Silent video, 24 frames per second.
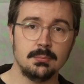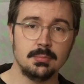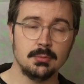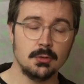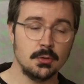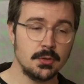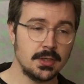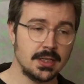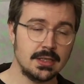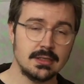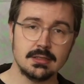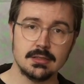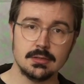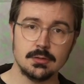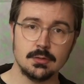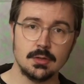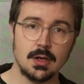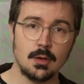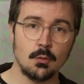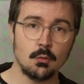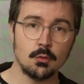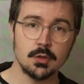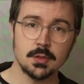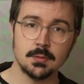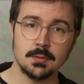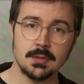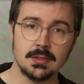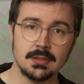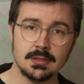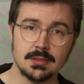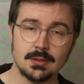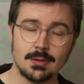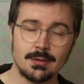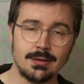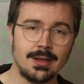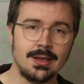blowing into a
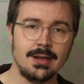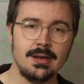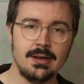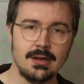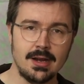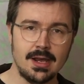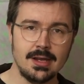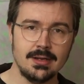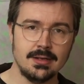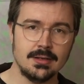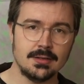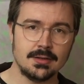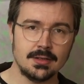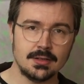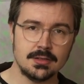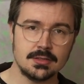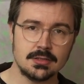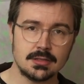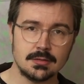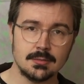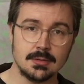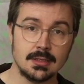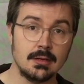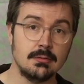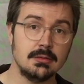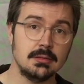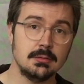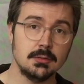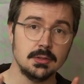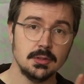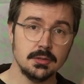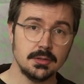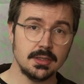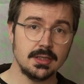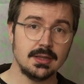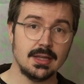woodwind or any other instrument, and we
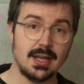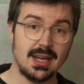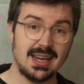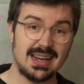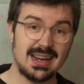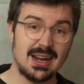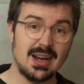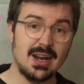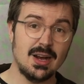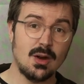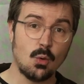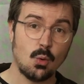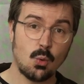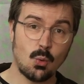will look at that